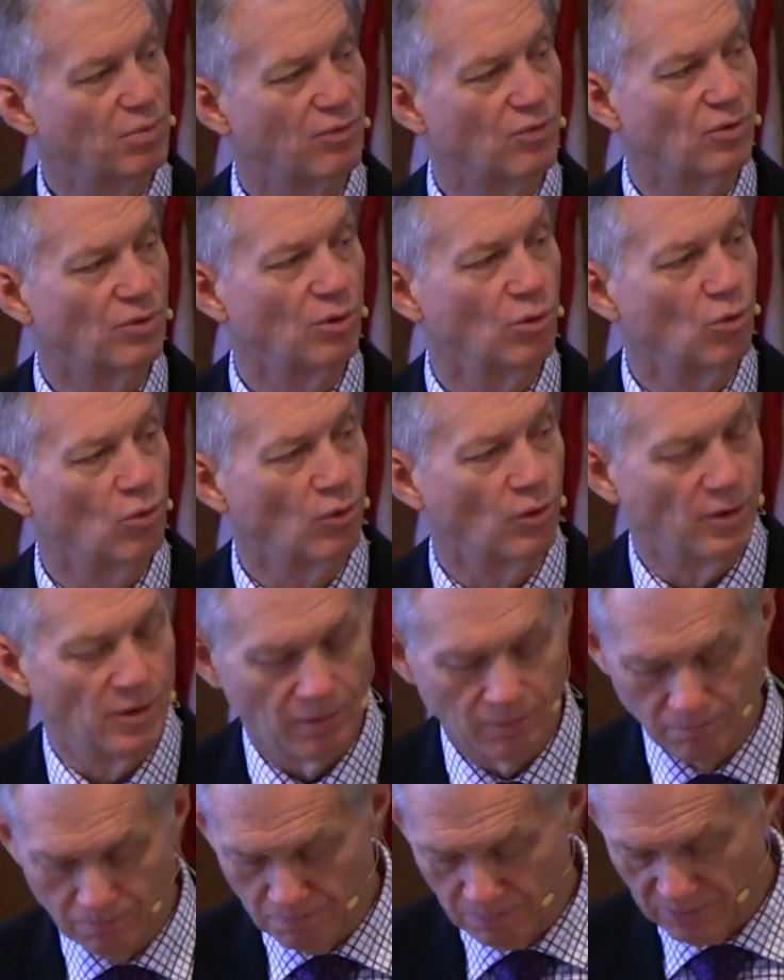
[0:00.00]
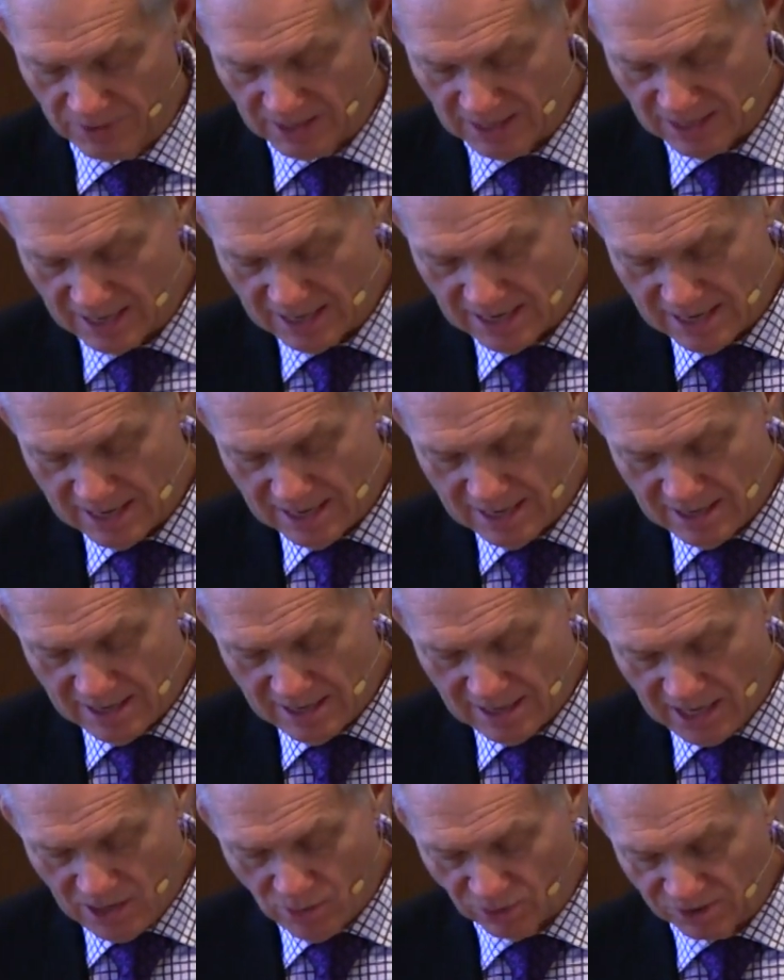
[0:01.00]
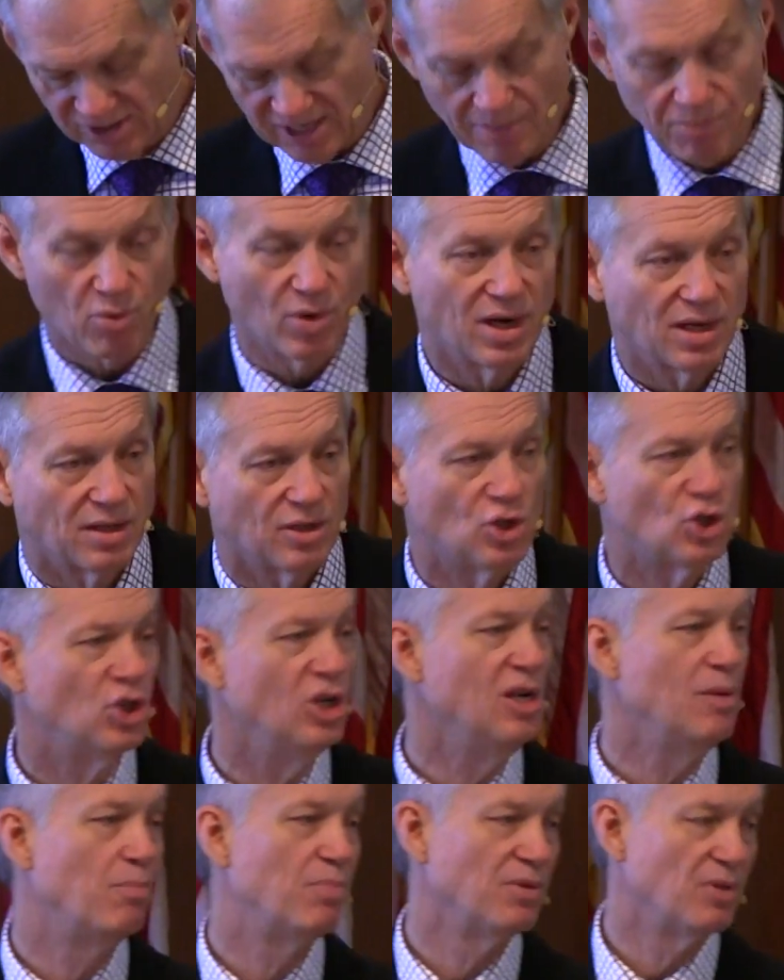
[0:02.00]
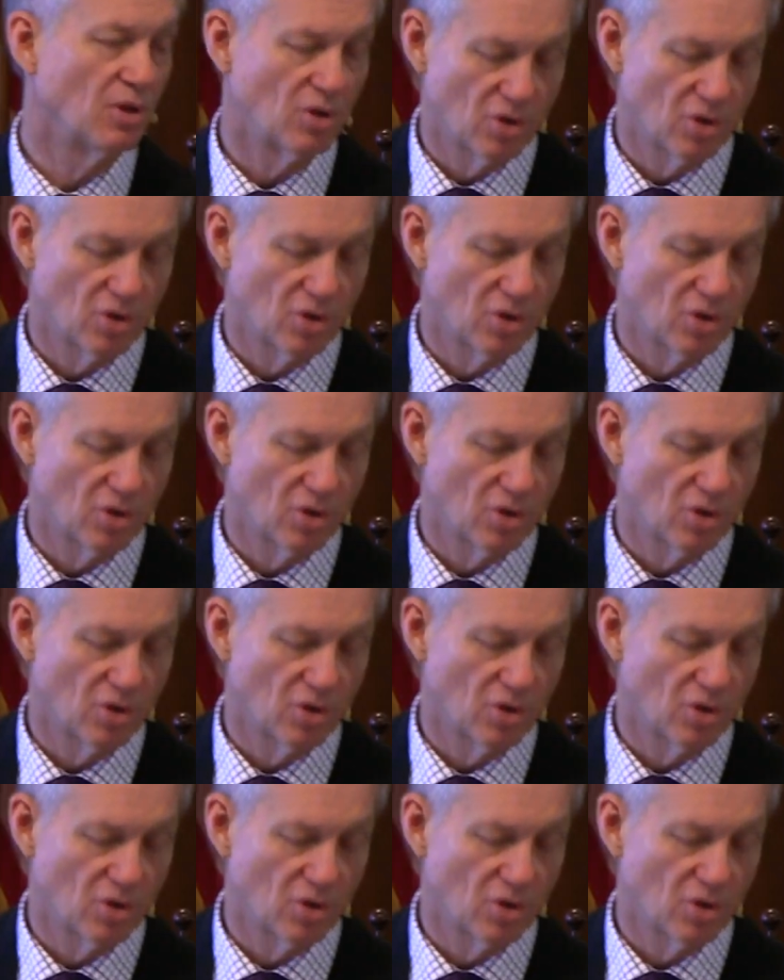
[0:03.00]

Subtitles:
before the Lord. He will separate the sheep and the